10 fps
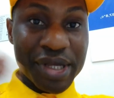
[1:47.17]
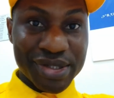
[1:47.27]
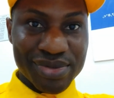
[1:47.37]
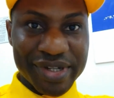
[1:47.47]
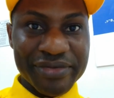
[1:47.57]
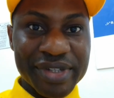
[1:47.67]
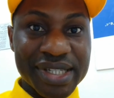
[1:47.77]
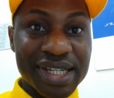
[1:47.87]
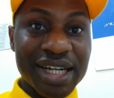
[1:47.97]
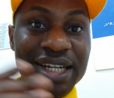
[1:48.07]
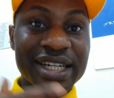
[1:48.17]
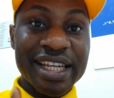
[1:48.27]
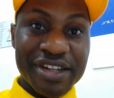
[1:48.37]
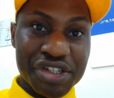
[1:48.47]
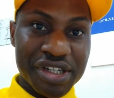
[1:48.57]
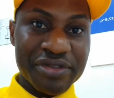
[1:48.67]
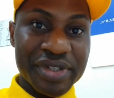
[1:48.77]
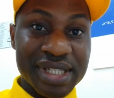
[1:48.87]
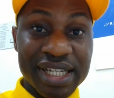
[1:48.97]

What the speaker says: a student visa and a national visa.